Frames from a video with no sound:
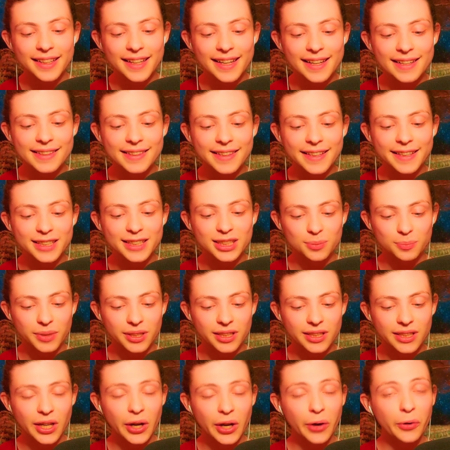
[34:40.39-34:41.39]
in this
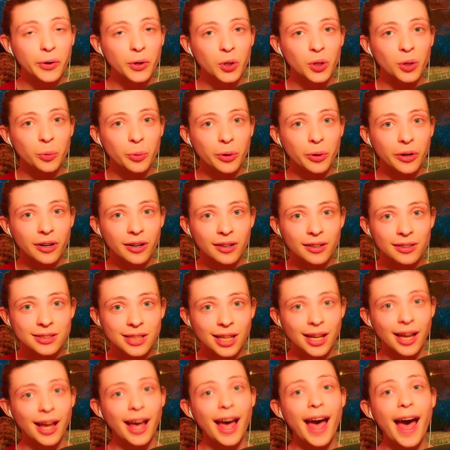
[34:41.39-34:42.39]
material
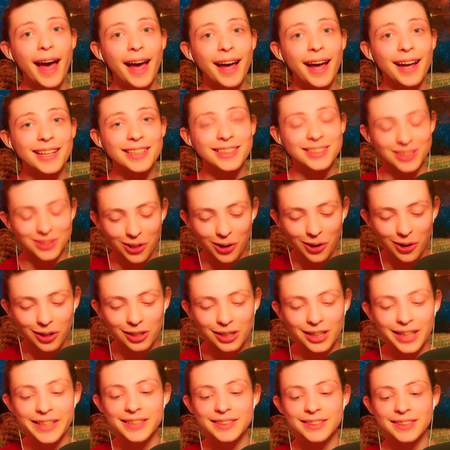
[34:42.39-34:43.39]
world as
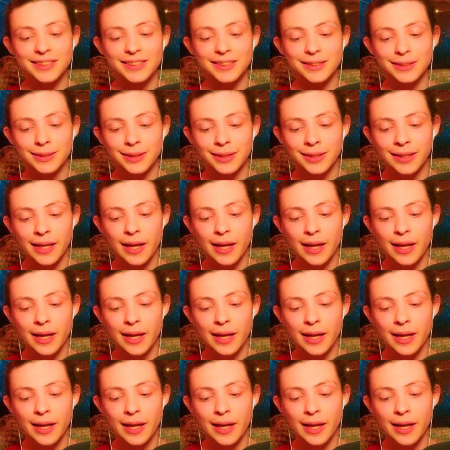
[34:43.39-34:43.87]
knowledge.